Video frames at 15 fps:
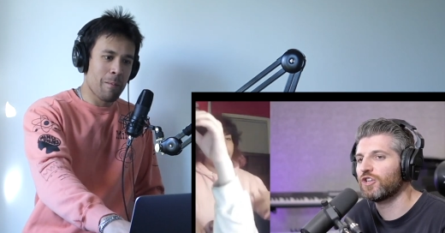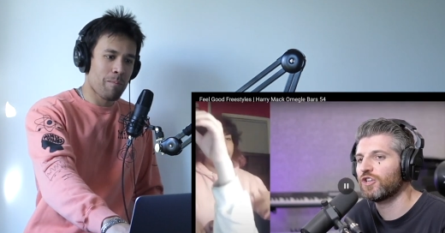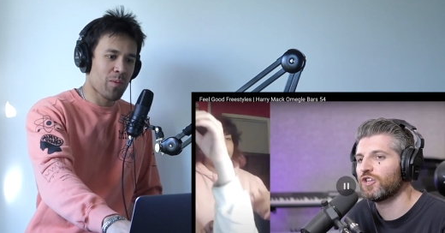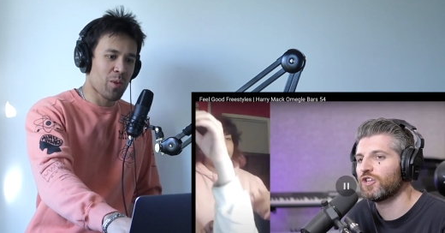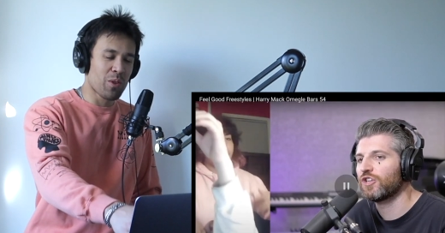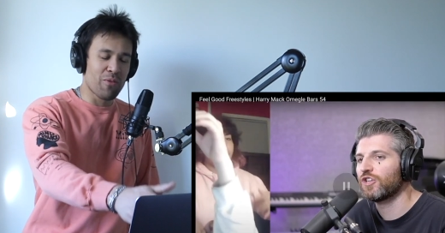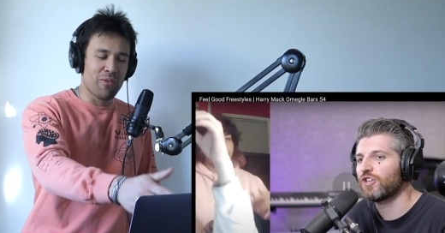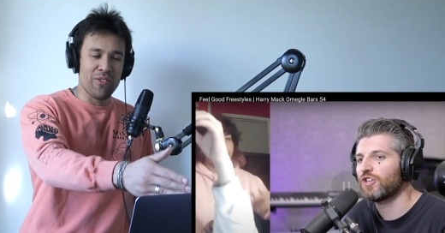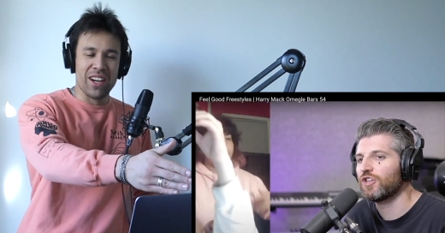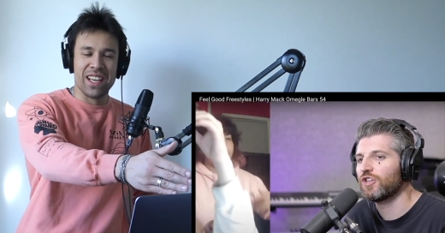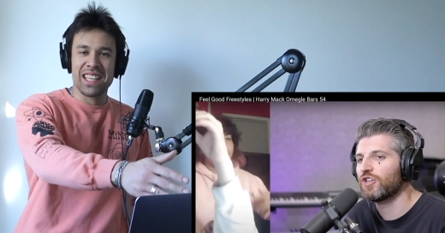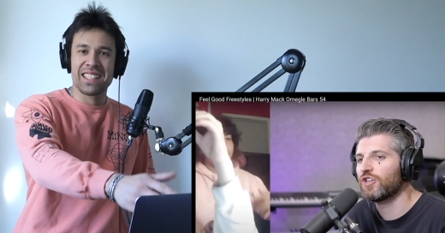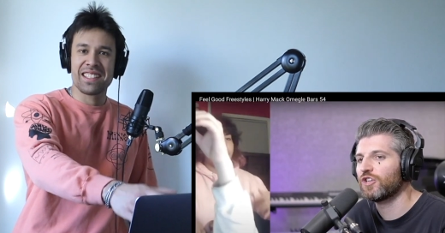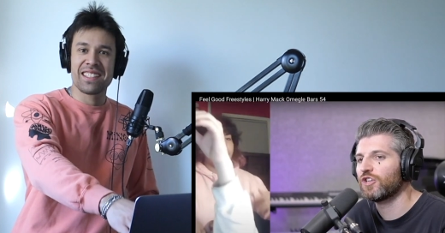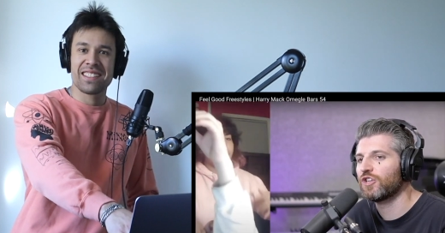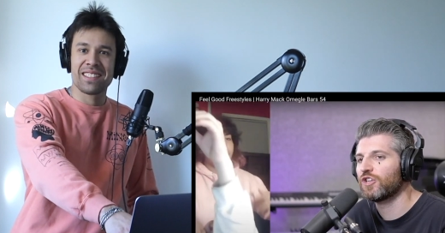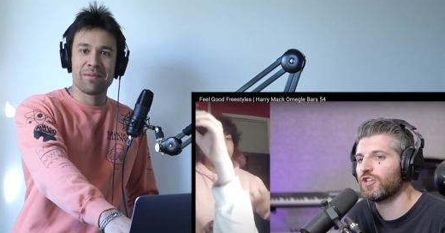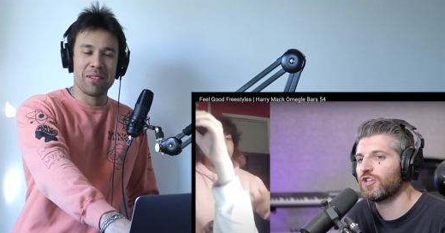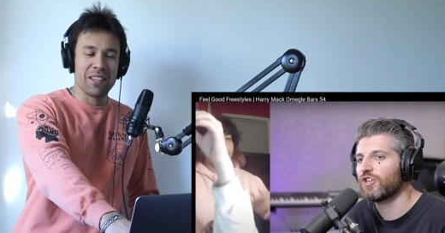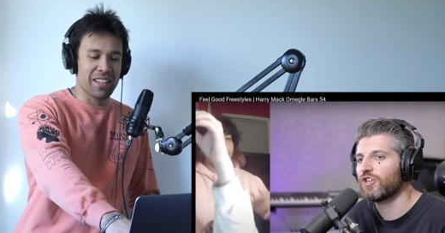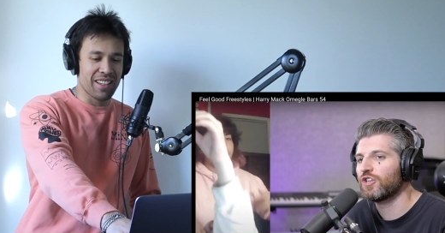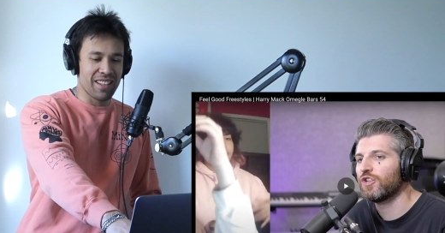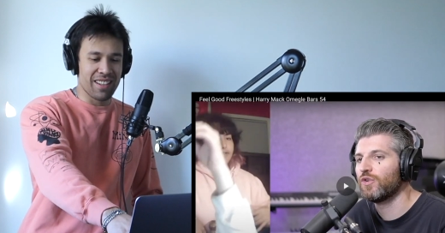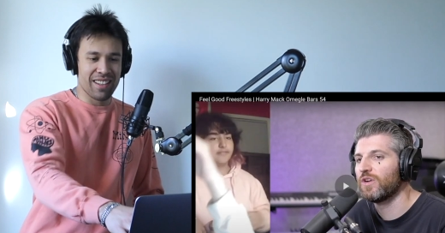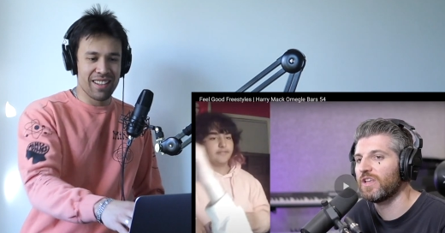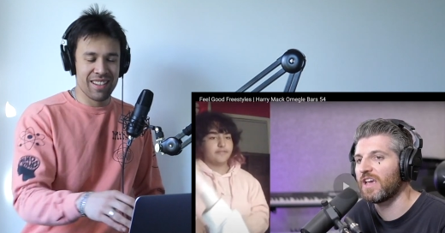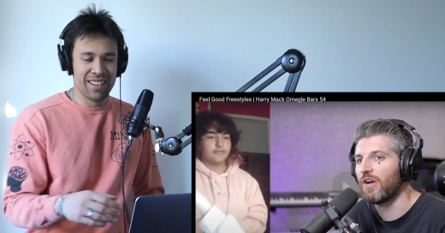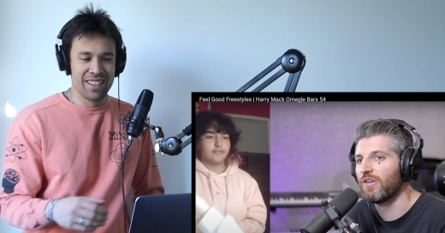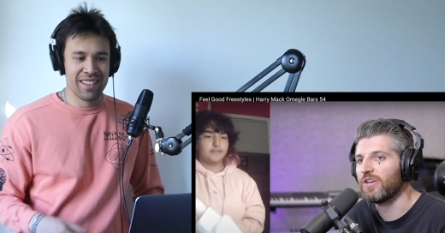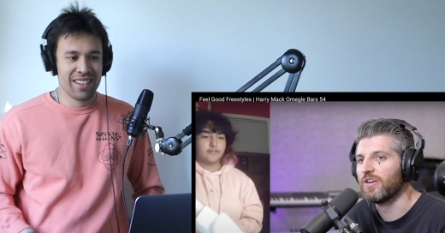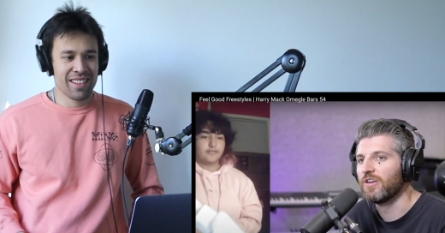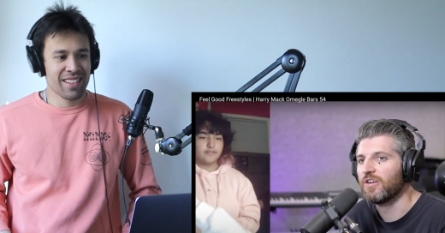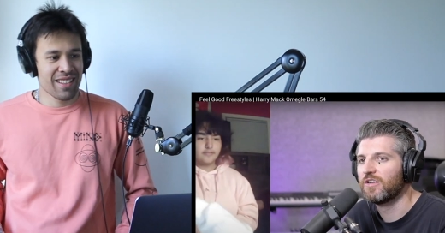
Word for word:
Speaker 1: Clooney. Who the fuck is this, man? Clooney out here.